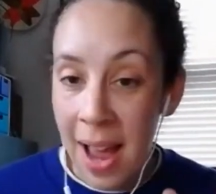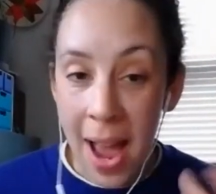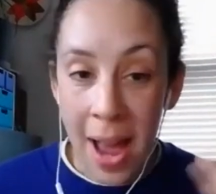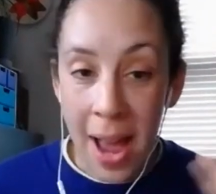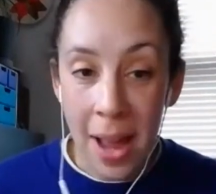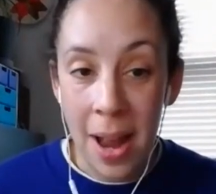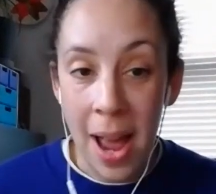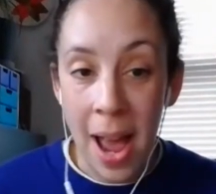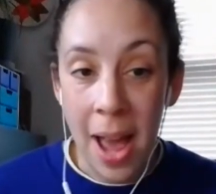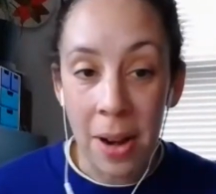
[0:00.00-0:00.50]

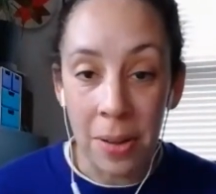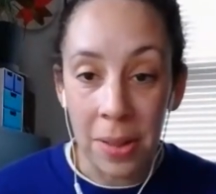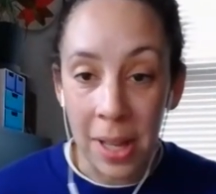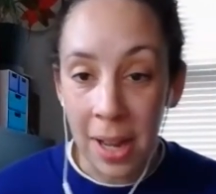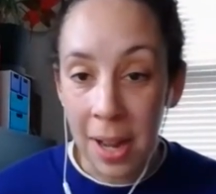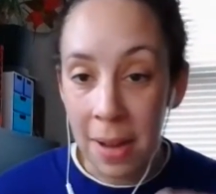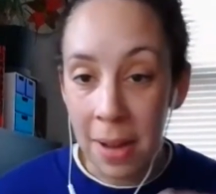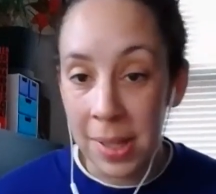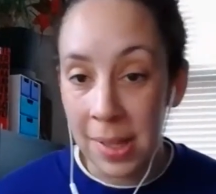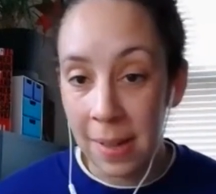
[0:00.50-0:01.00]
I, I don't think
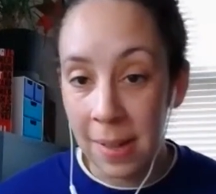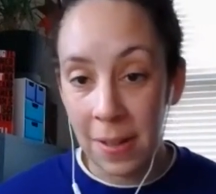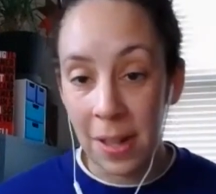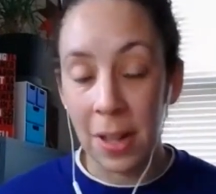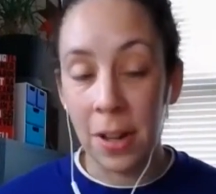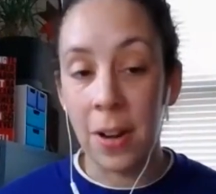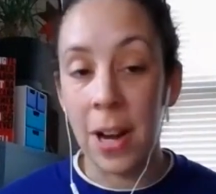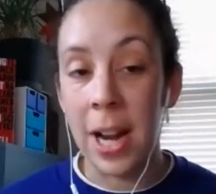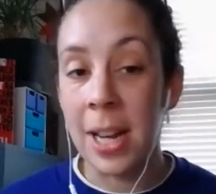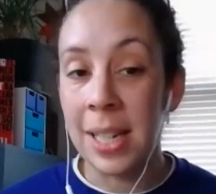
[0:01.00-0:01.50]
I was even a
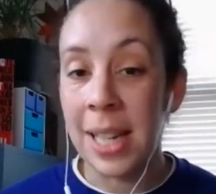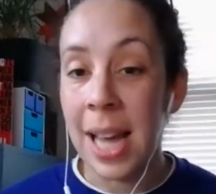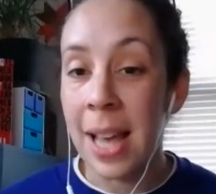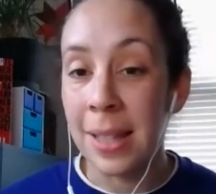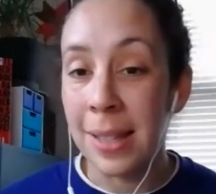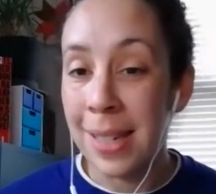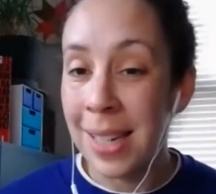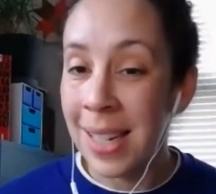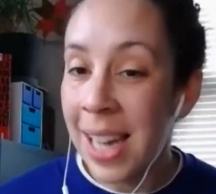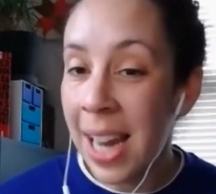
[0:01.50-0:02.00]
great
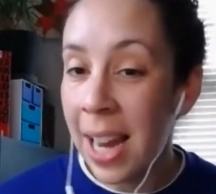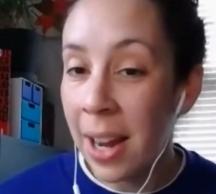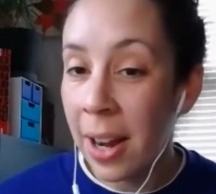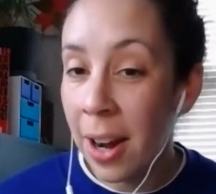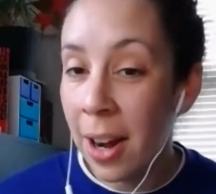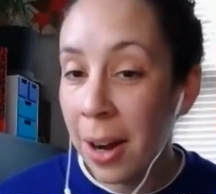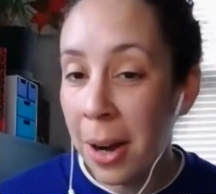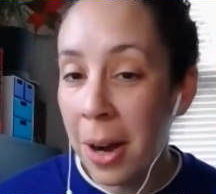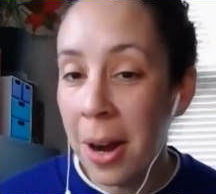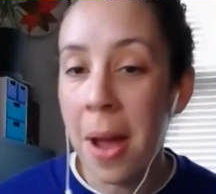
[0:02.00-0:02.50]
test
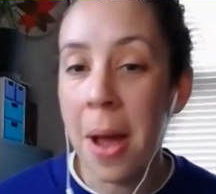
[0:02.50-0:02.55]
taker.